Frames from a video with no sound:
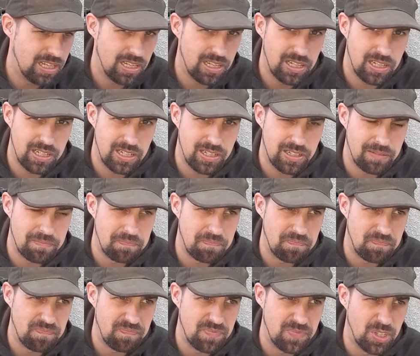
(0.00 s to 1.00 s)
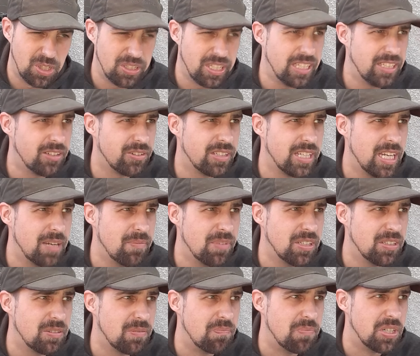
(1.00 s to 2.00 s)
Uh, not
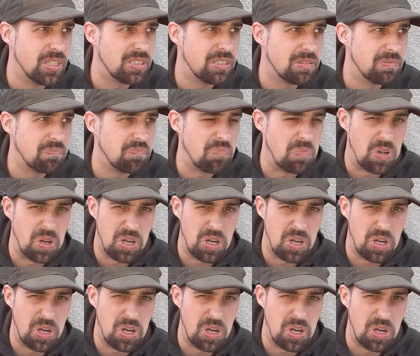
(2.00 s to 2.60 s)
entertainment, but